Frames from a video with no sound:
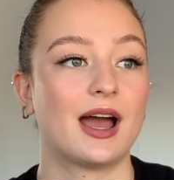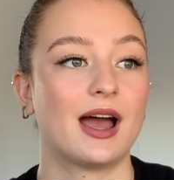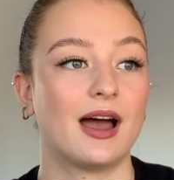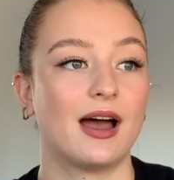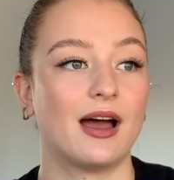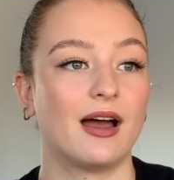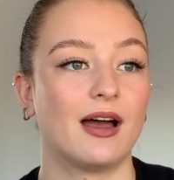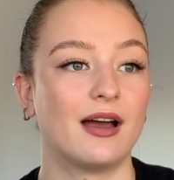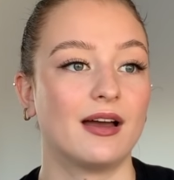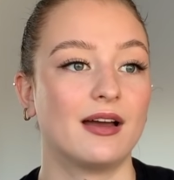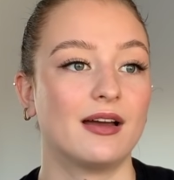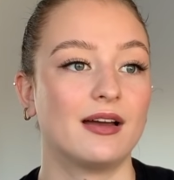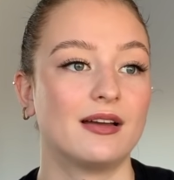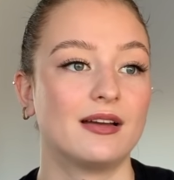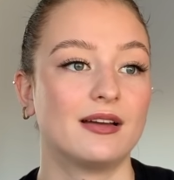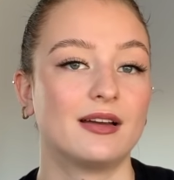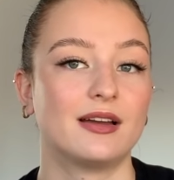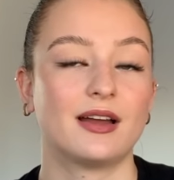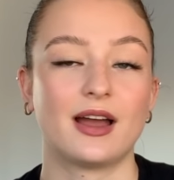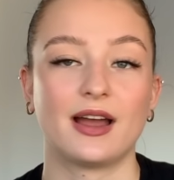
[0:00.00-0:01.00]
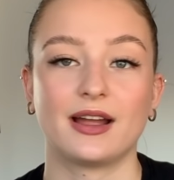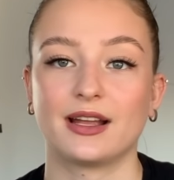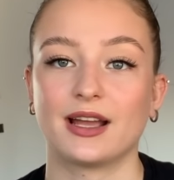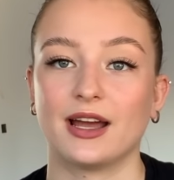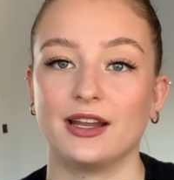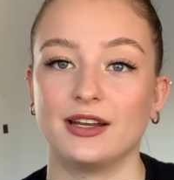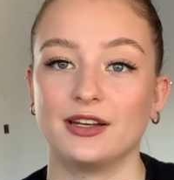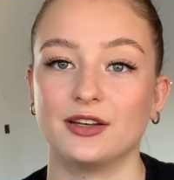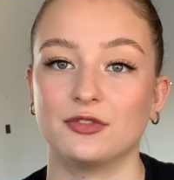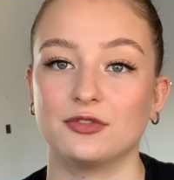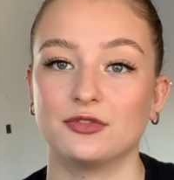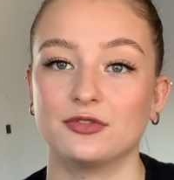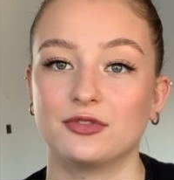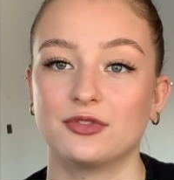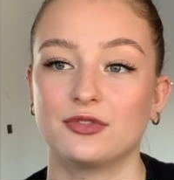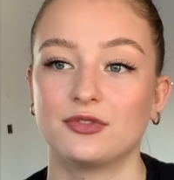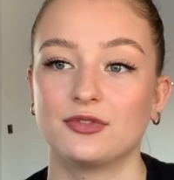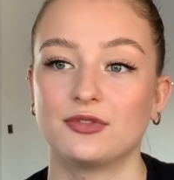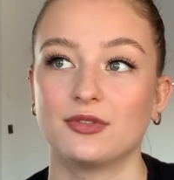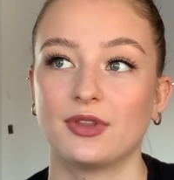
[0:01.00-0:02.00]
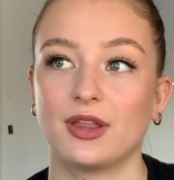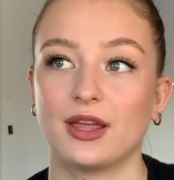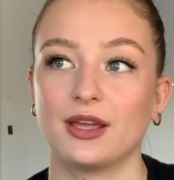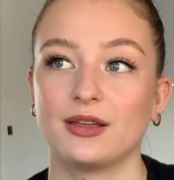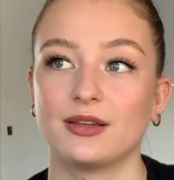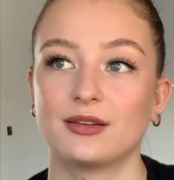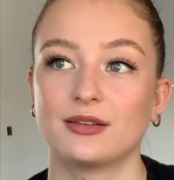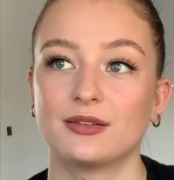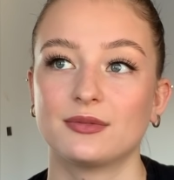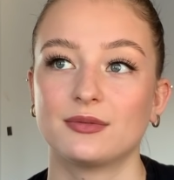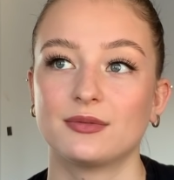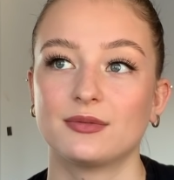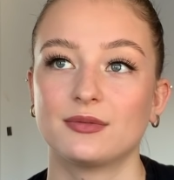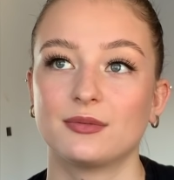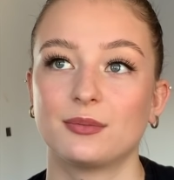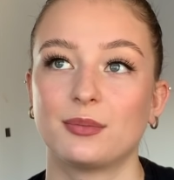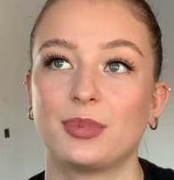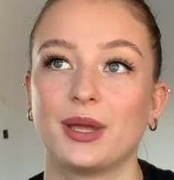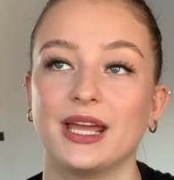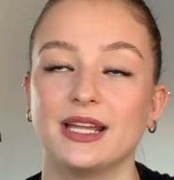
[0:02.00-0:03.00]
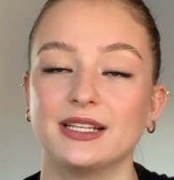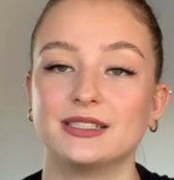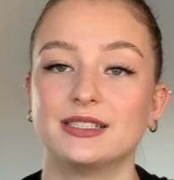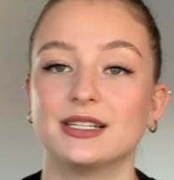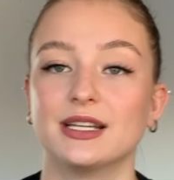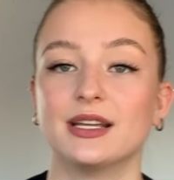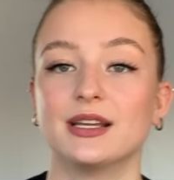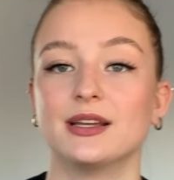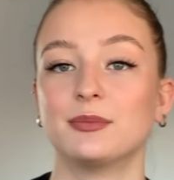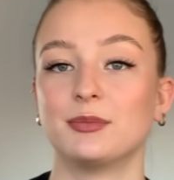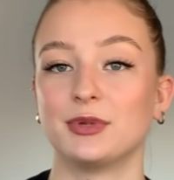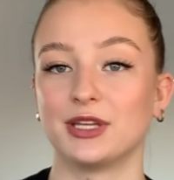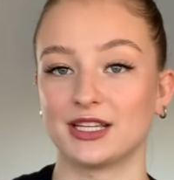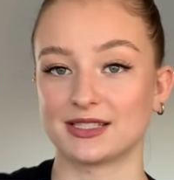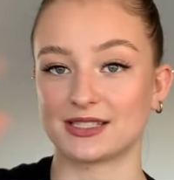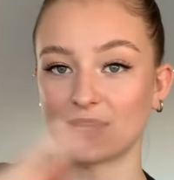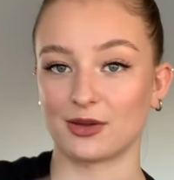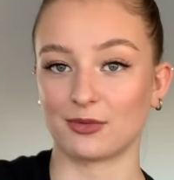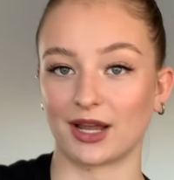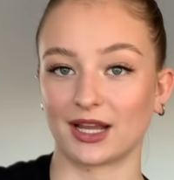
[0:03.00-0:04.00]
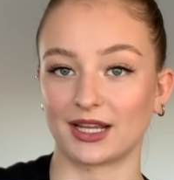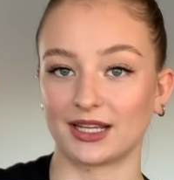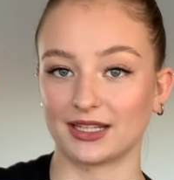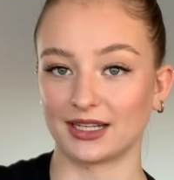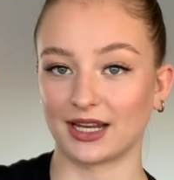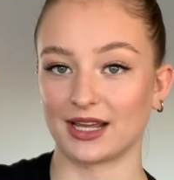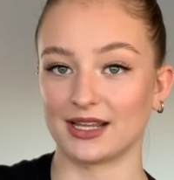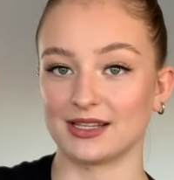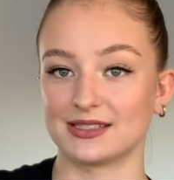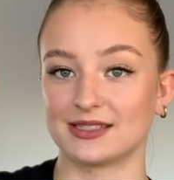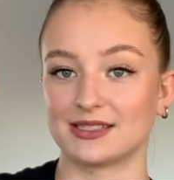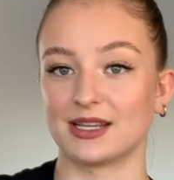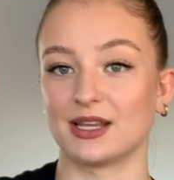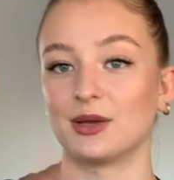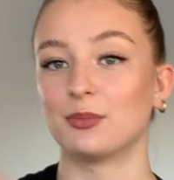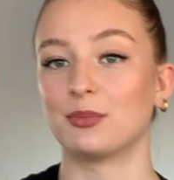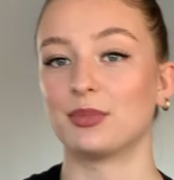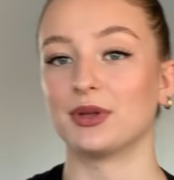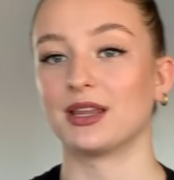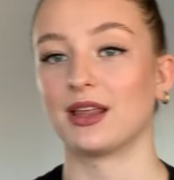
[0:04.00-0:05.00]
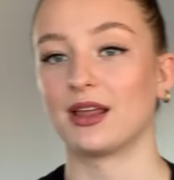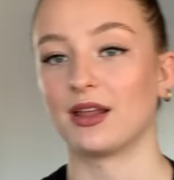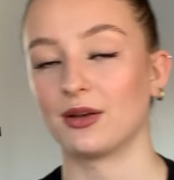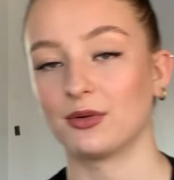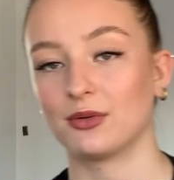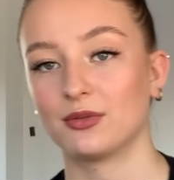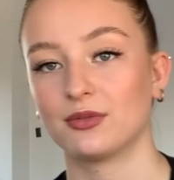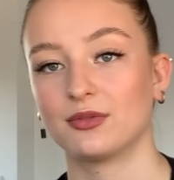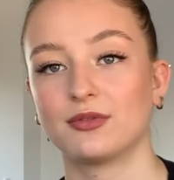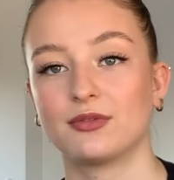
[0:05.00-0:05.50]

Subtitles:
I kind of like picked it because I recognized it, but then